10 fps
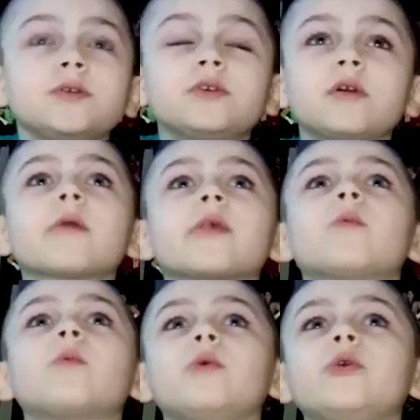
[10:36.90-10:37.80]

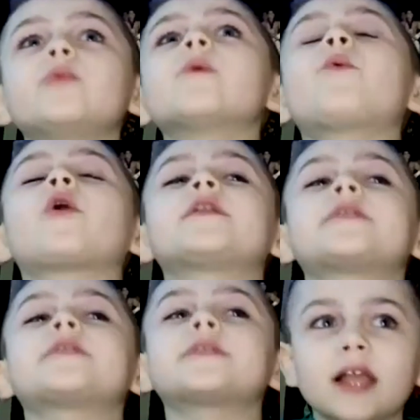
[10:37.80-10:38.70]
you were born
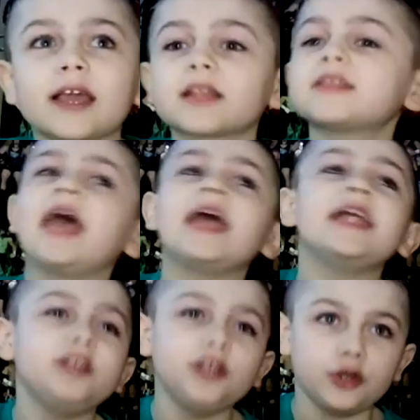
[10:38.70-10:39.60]
like
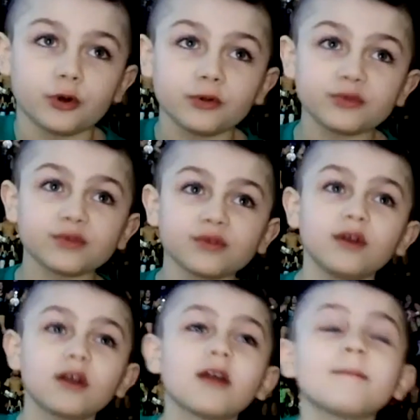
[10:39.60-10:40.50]
10 years
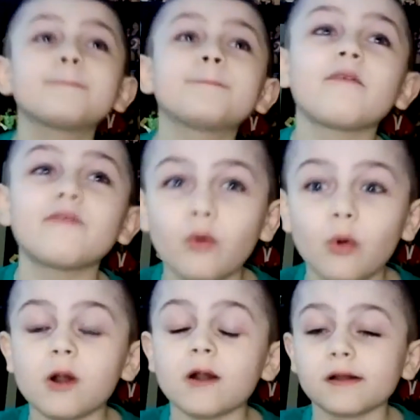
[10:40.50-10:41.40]

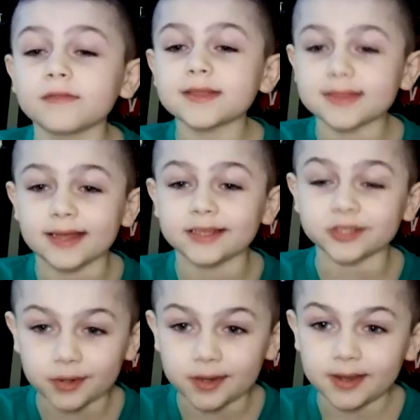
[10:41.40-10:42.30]
before this
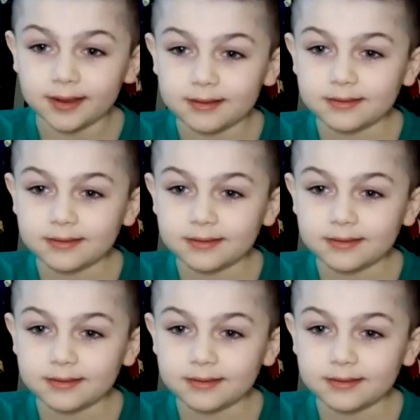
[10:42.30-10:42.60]
century.